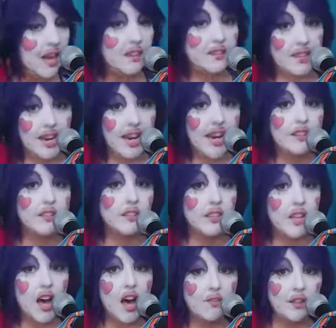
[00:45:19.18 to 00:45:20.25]
Satyr
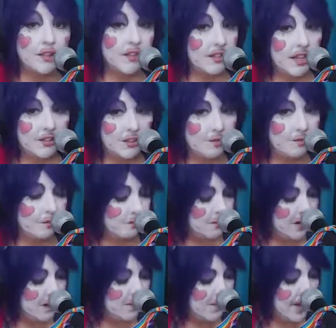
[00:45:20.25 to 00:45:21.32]
love, I'll set you
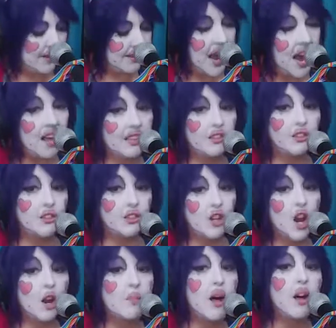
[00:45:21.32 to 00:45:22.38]
free. My talons
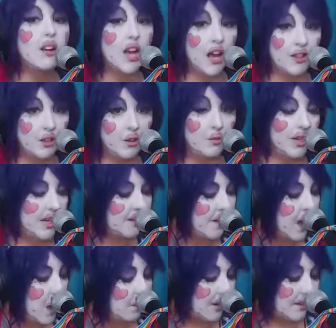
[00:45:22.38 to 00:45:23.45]
sharp, I'll cut the weak.
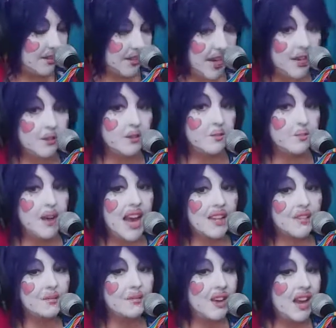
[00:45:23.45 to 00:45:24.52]
The satyr
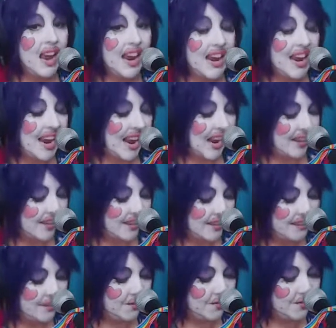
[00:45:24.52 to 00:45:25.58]
backed away in
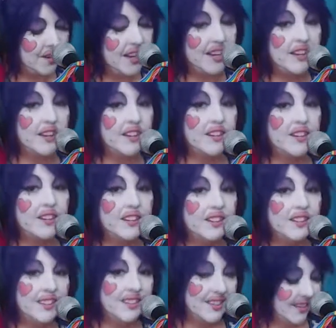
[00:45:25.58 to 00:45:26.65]
fear.
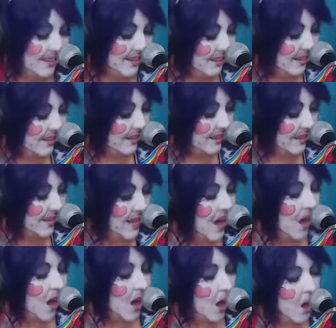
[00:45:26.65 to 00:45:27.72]

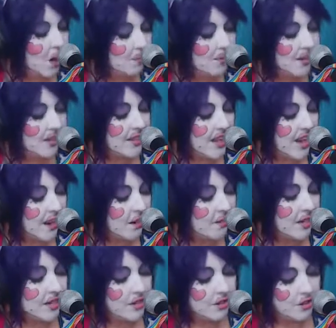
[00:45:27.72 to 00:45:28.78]
Harpy, there
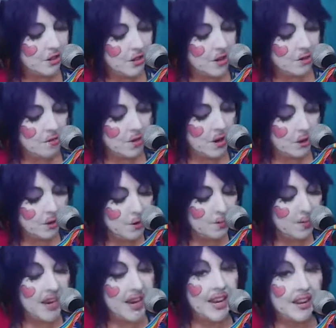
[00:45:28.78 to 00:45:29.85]
is no rope
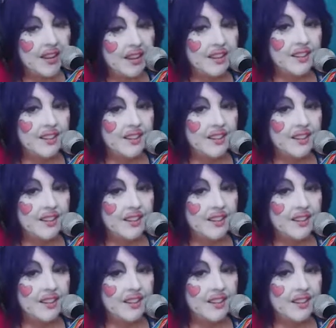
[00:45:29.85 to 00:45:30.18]
here.